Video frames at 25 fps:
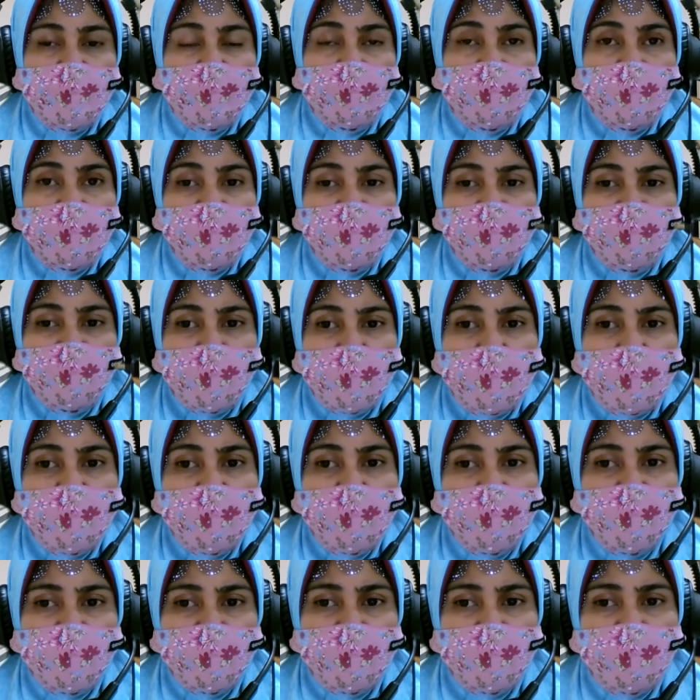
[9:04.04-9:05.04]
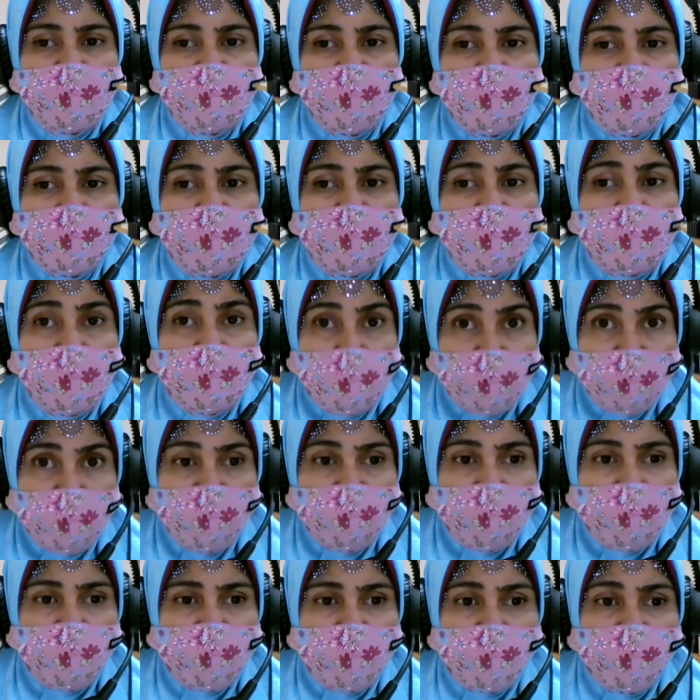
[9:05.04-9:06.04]
which may not be true
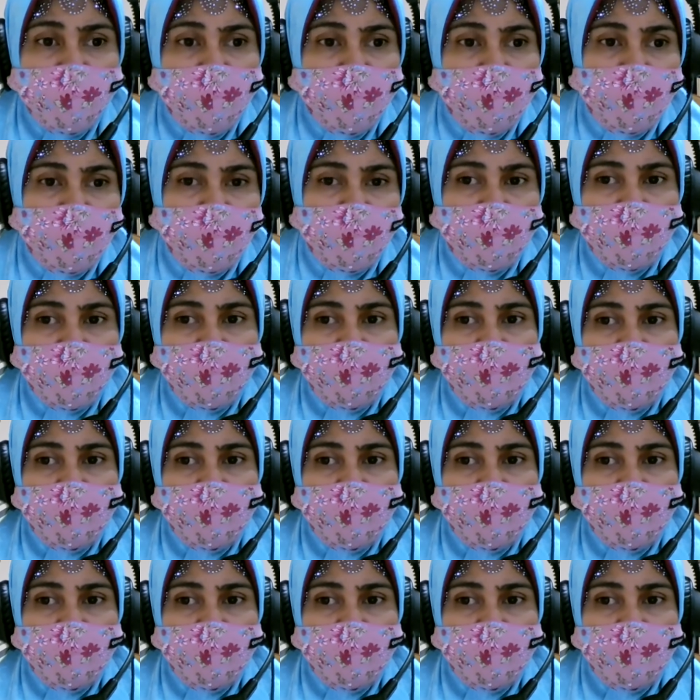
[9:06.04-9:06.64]
at all.